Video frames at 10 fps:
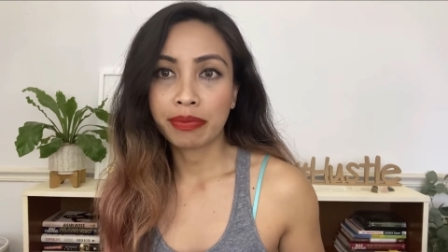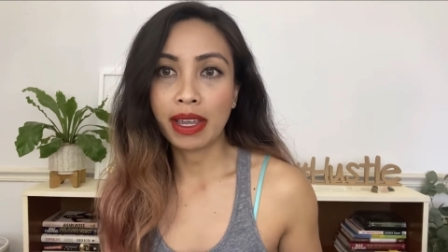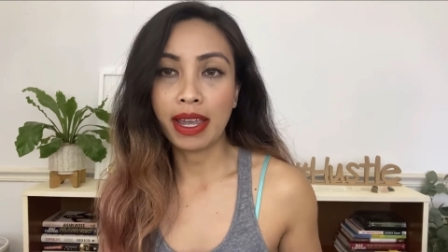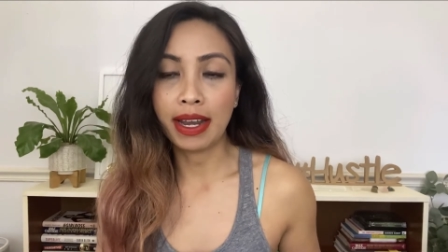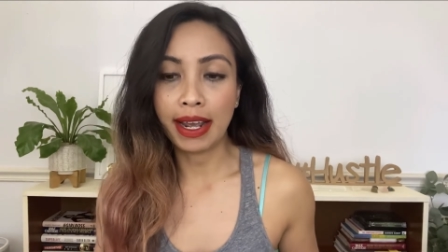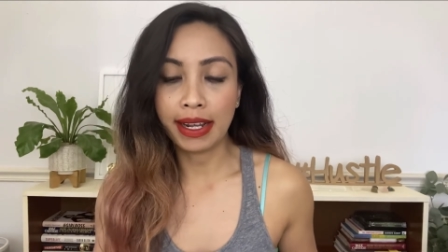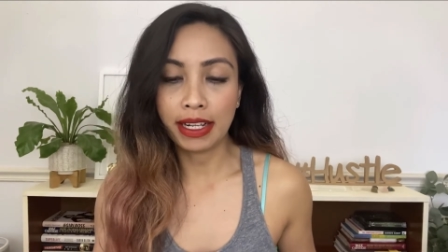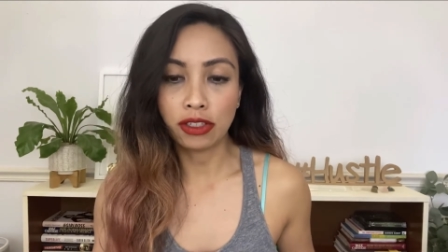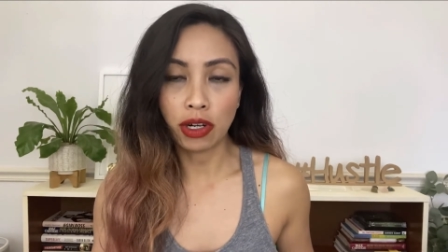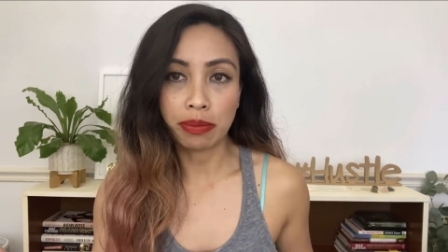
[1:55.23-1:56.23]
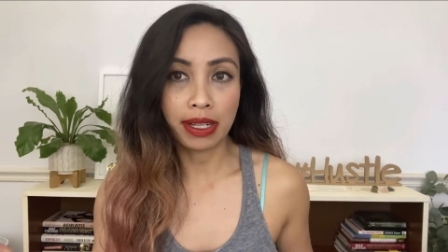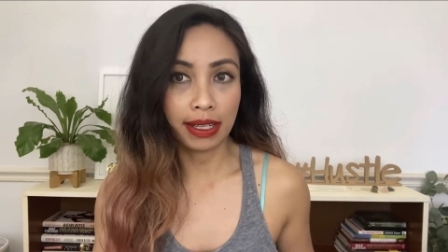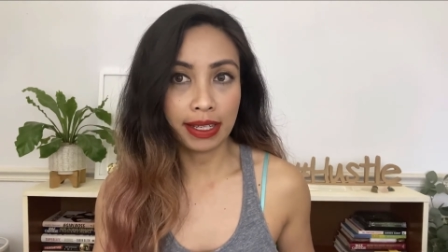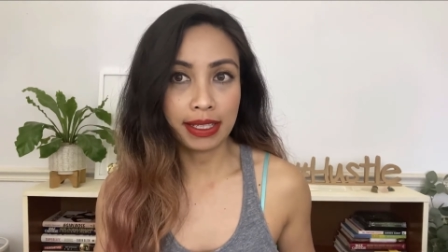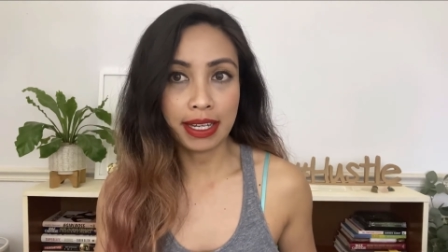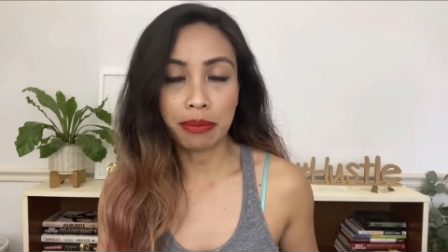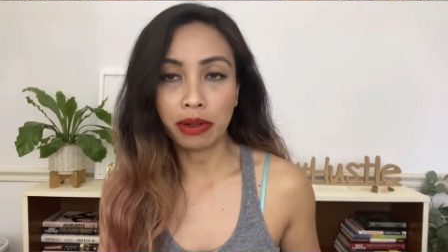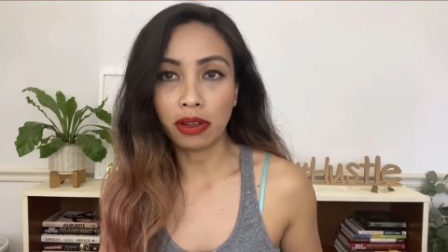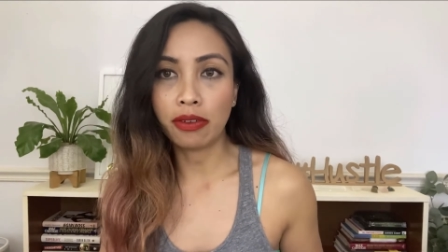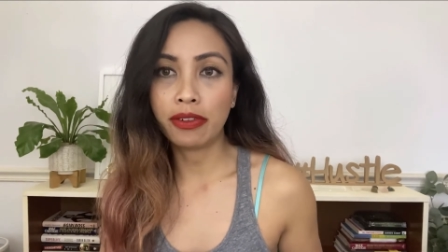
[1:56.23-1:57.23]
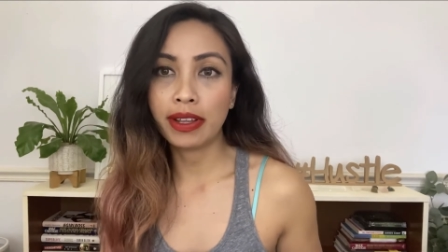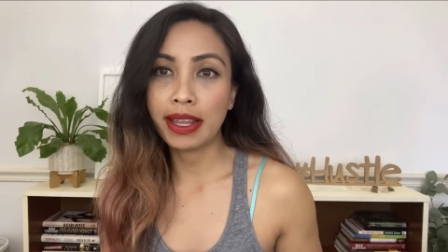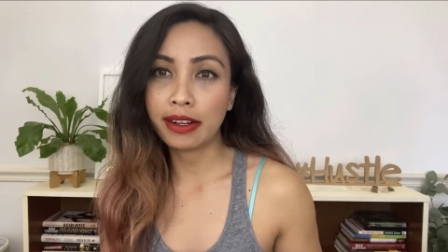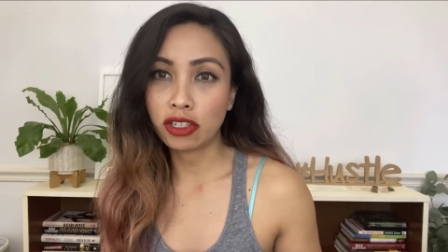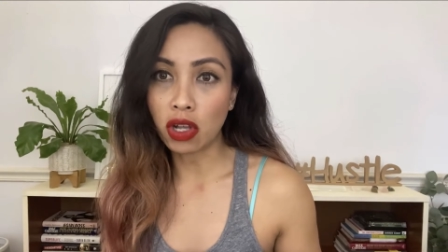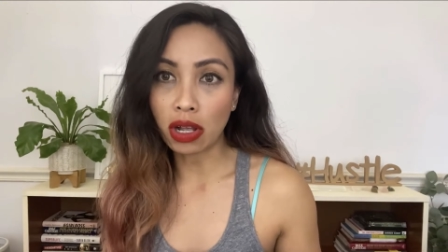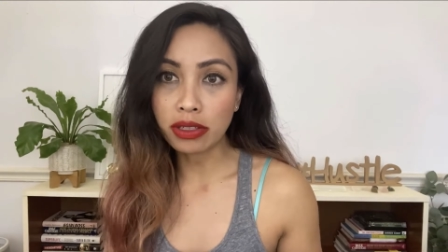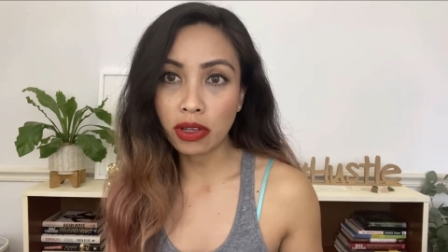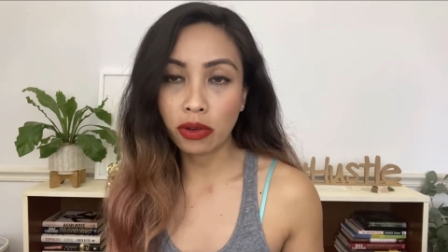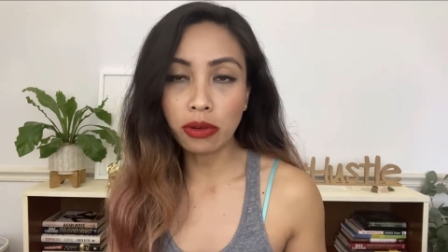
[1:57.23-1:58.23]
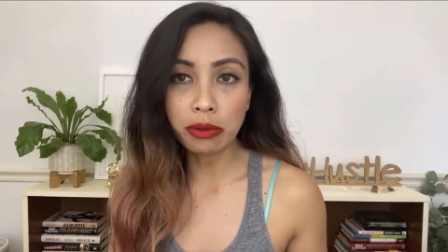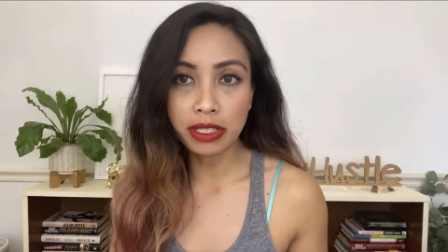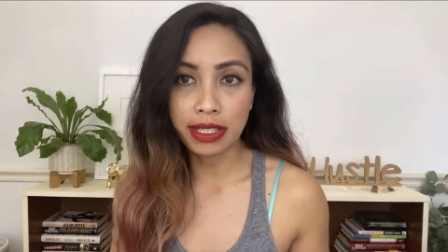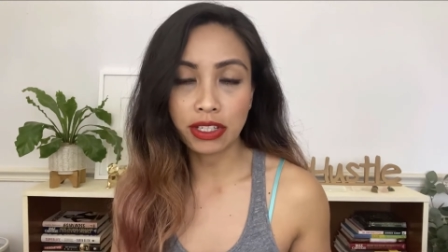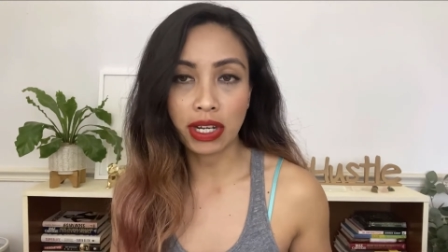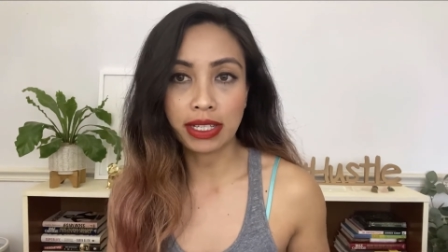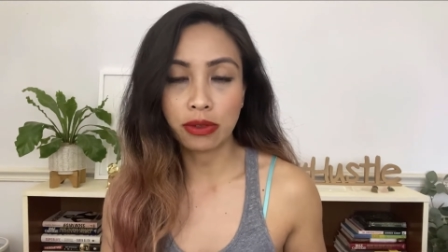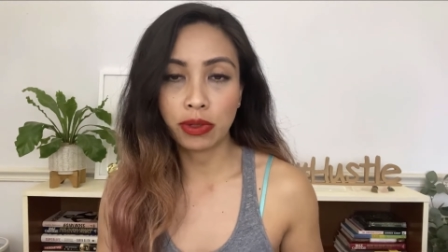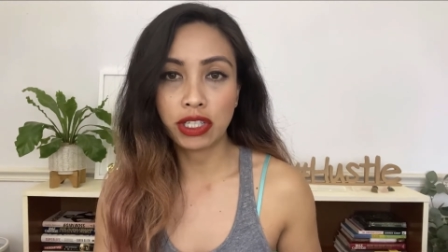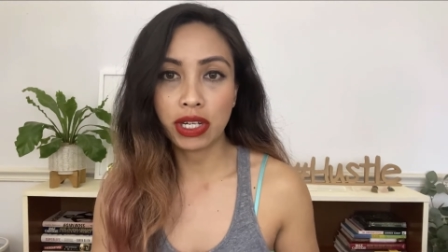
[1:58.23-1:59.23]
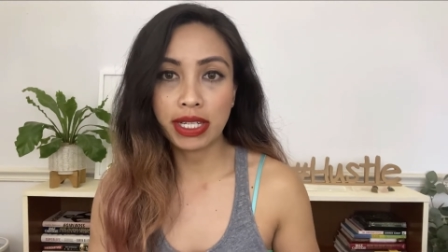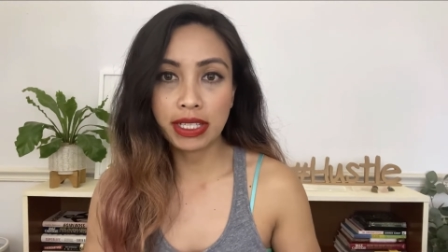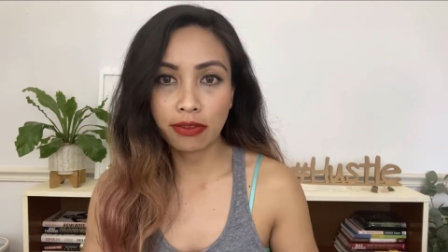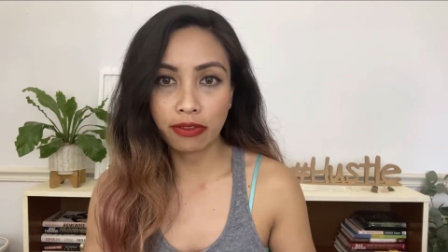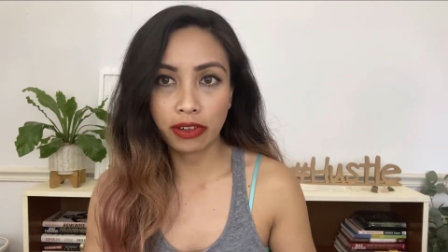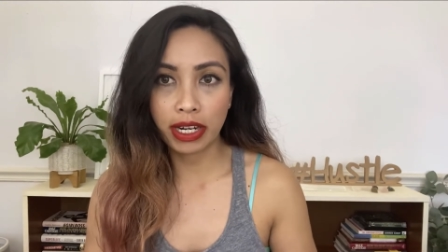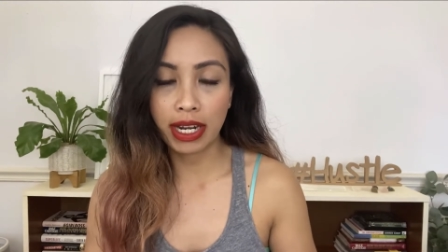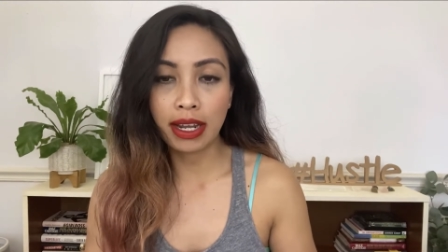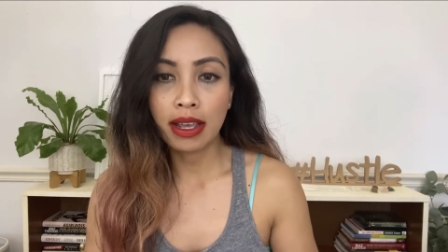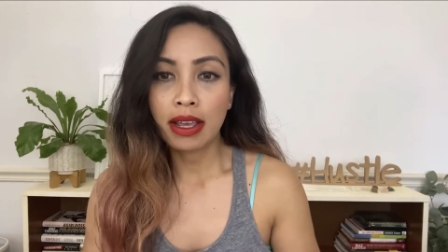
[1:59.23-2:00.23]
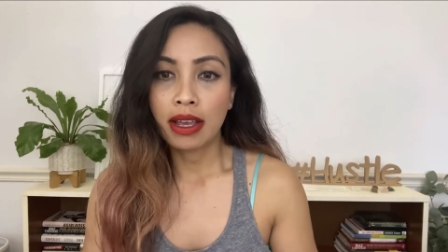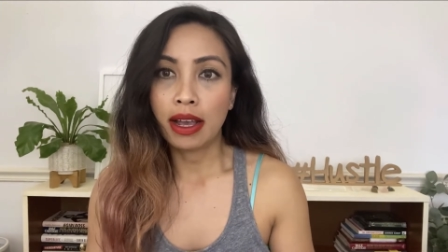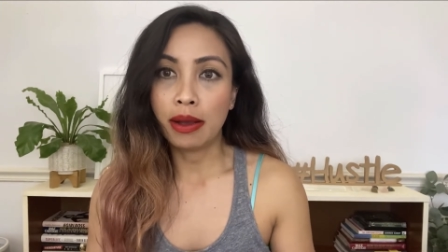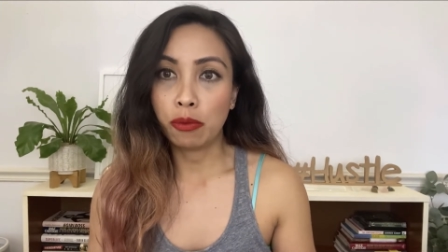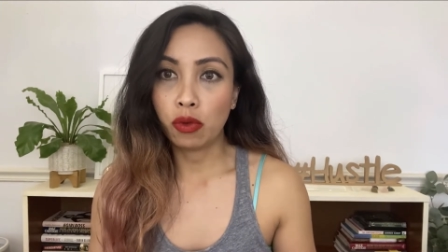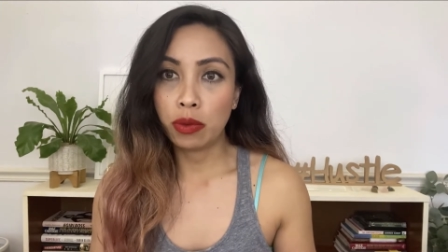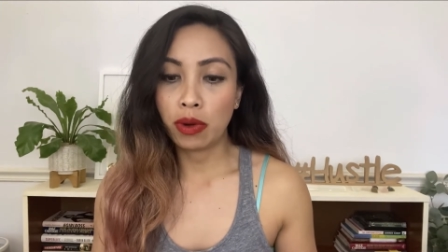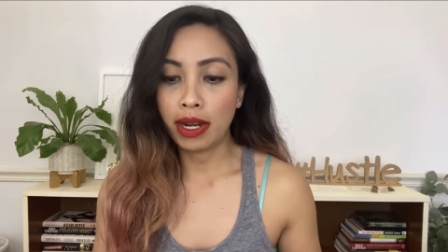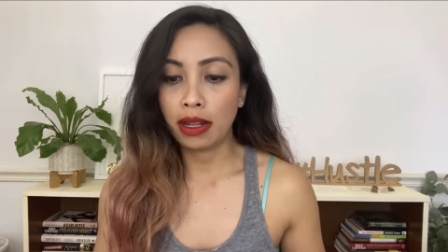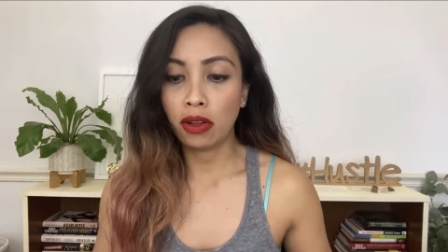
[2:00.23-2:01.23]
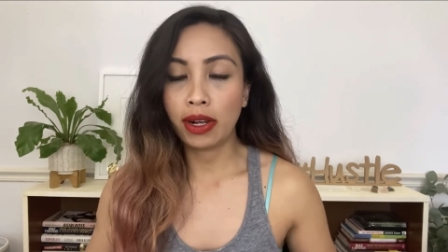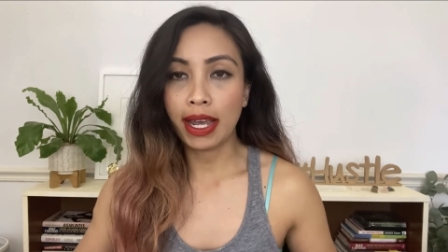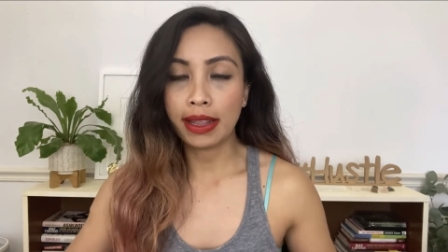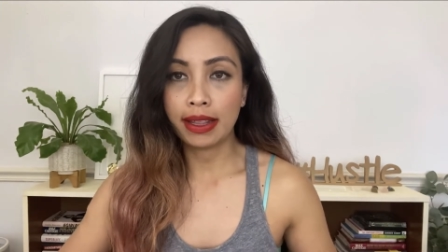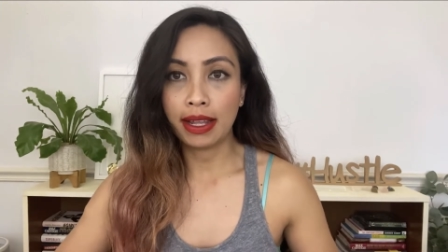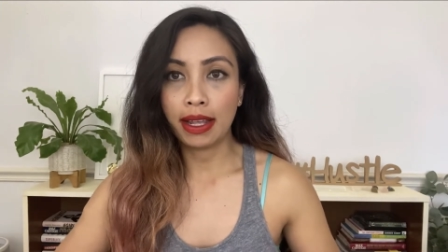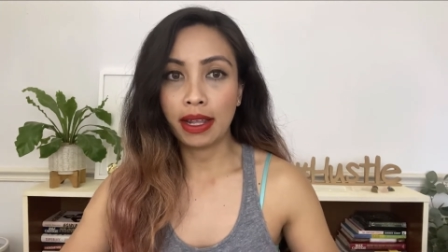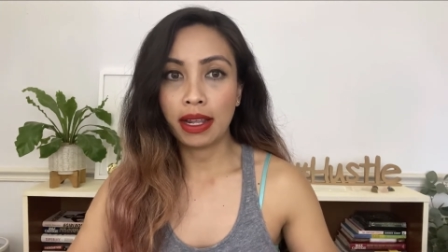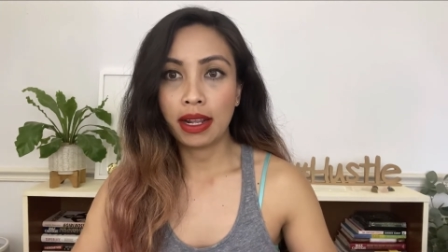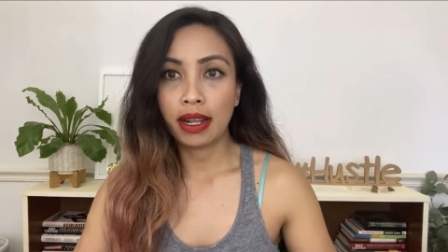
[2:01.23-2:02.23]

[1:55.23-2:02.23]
and I can drop the link down below for that. There's also Ubersuggest, which is free. We want to look at the